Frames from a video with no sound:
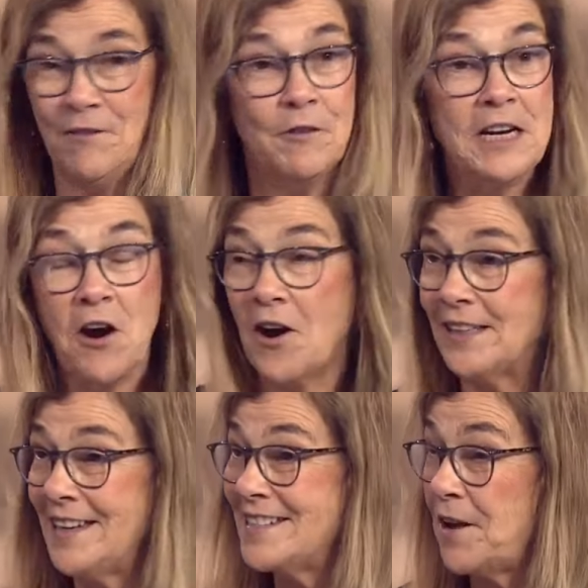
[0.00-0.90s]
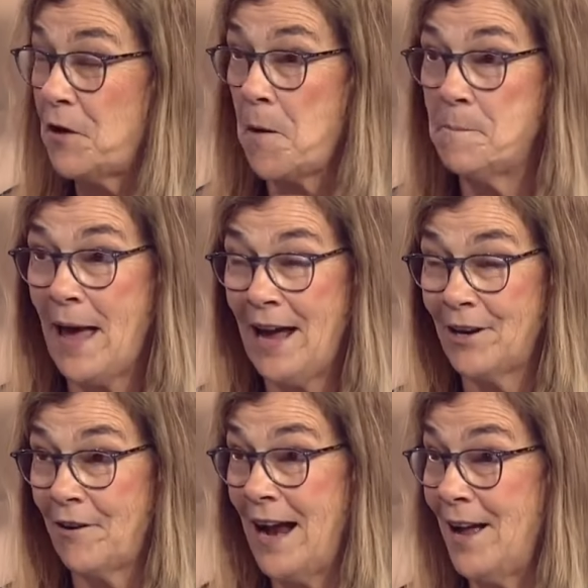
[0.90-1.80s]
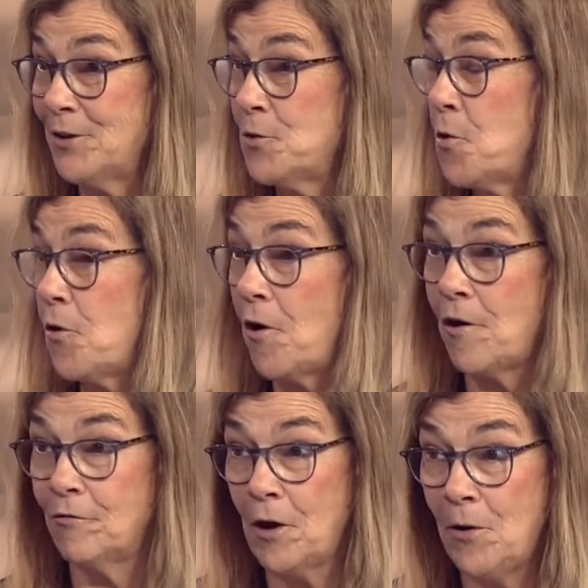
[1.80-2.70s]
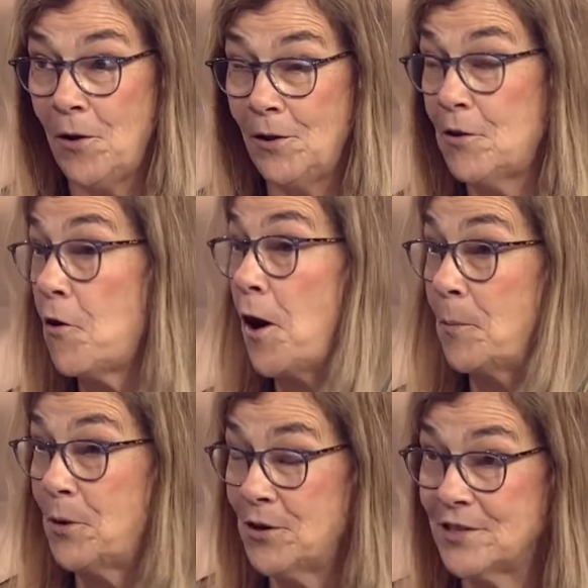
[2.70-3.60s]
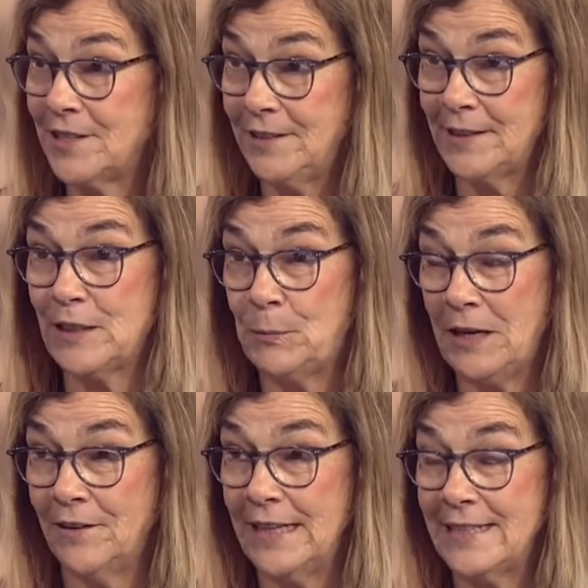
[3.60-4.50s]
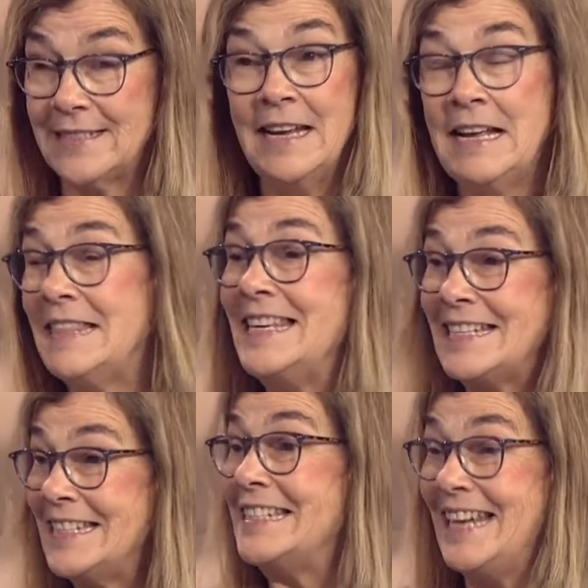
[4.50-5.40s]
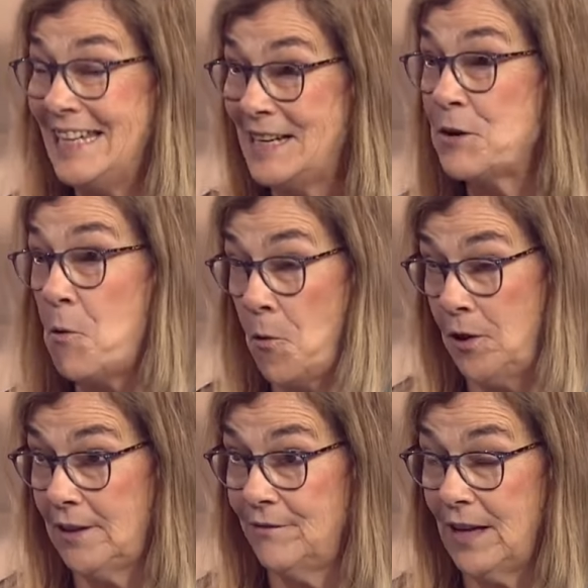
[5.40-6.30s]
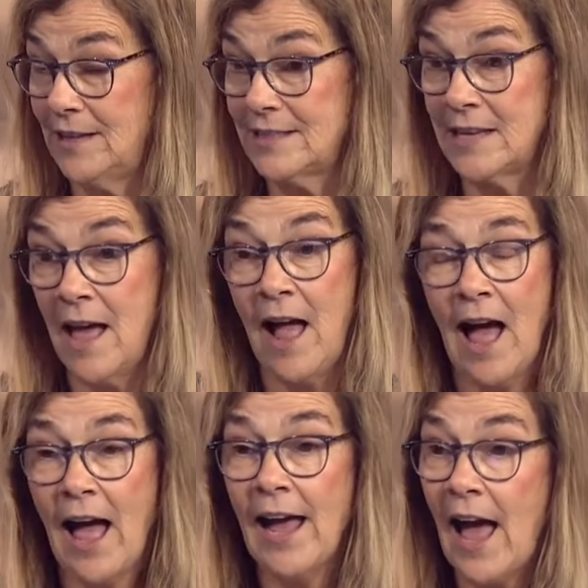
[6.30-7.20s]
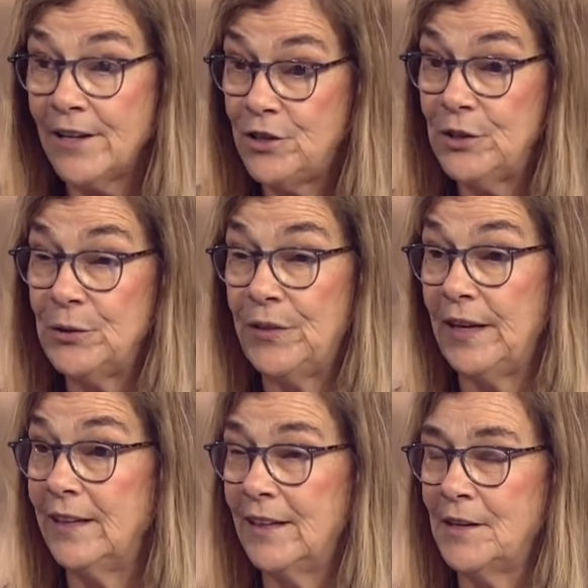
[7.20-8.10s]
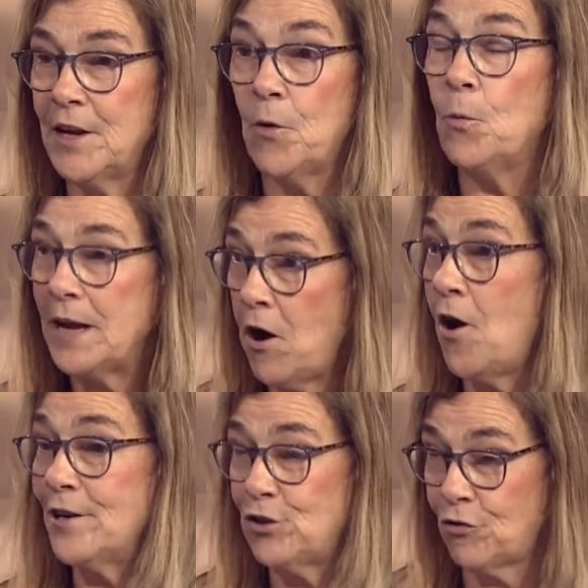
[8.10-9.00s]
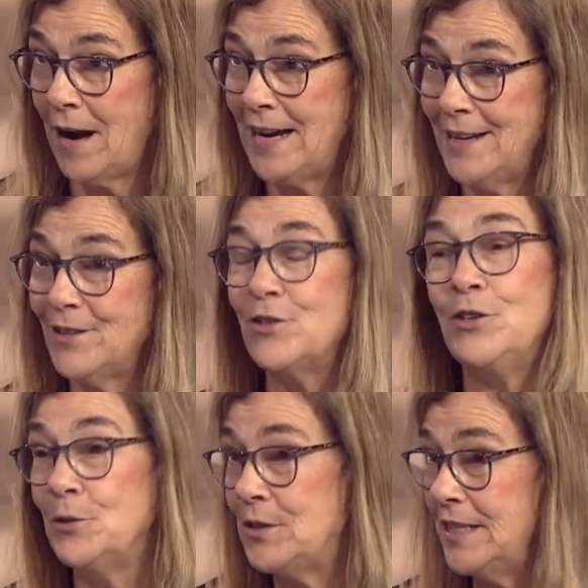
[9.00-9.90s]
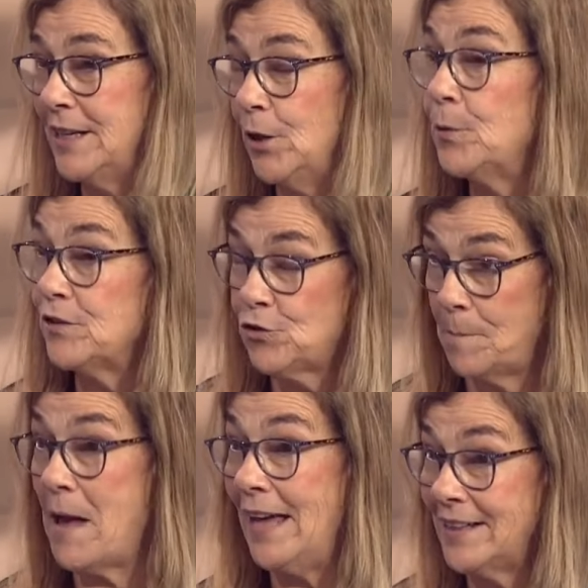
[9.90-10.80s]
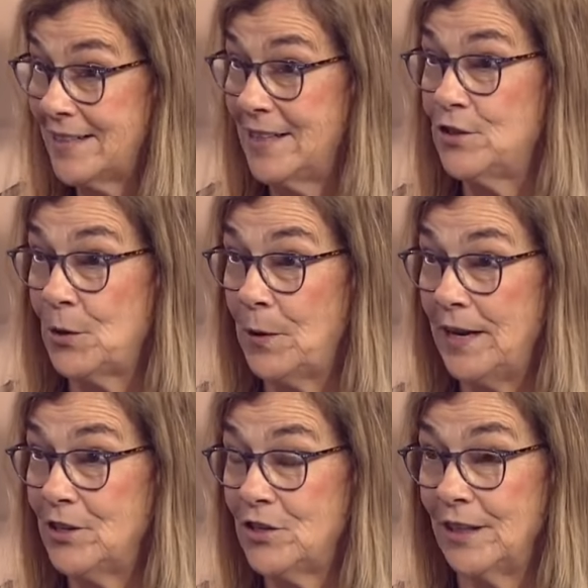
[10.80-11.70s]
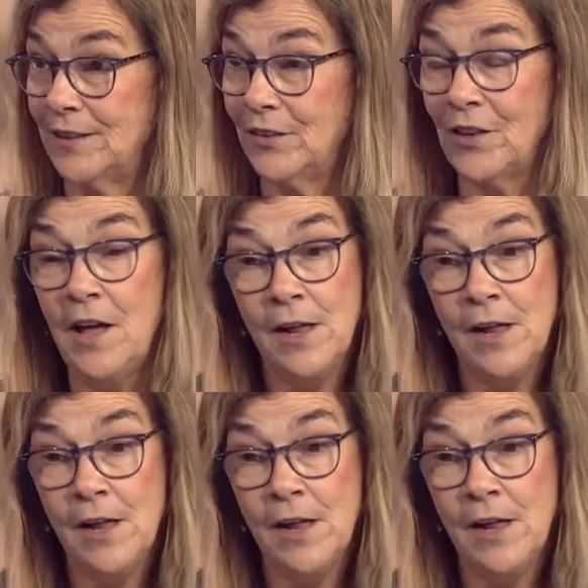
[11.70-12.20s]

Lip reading: Regardless of our background or our role or our personal experience, this is hitting all of us. I do think, you know, we are trained to deal with traumatic situations,